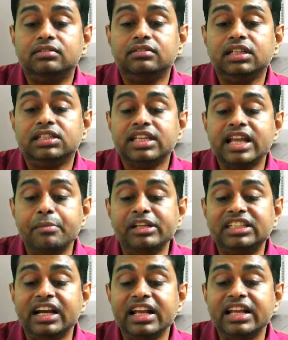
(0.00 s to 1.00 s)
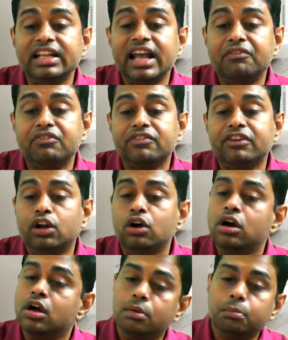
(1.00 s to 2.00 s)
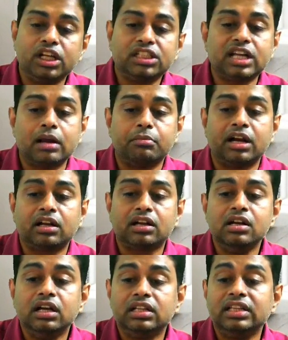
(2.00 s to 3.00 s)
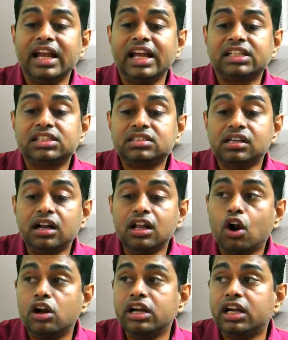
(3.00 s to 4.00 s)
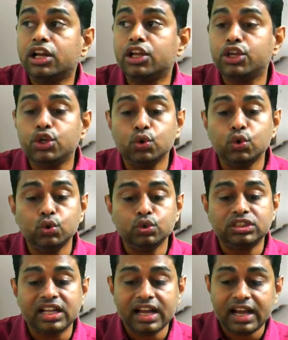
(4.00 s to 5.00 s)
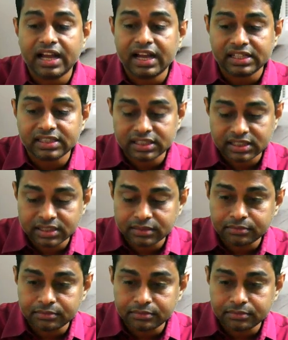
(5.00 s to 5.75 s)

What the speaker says: This ABCD they have given, no? Put a star mark. The external auditor uses